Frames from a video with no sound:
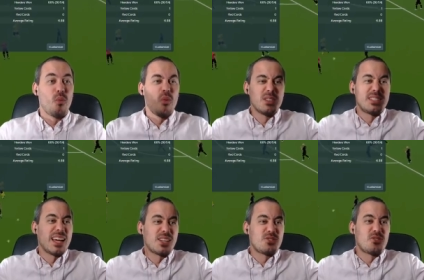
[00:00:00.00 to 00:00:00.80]
We'll
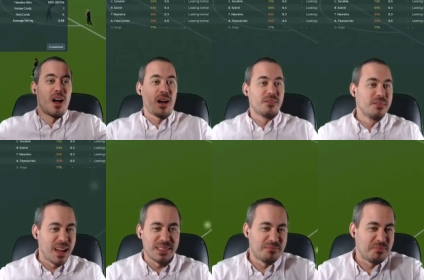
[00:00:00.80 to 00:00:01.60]
take a draw.
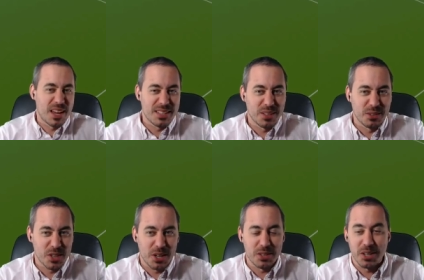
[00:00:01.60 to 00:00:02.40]
I, not a single
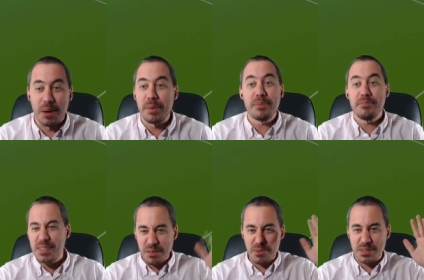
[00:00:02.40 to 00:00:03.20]
shot on target, but
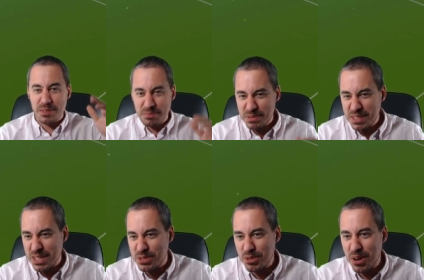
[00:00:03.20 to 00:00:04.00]
We'll take
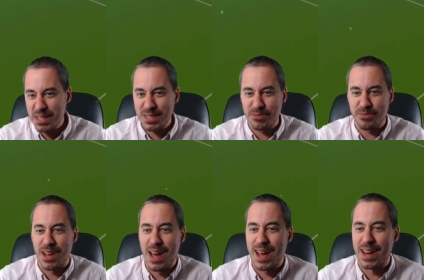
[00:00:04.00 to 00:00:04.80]
a draw. It's
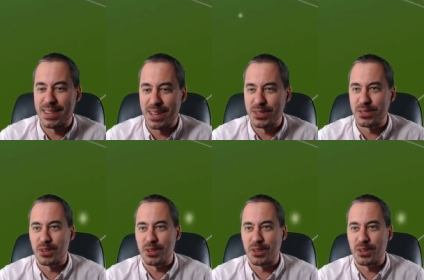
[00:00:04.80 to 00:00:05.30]
fine. Things are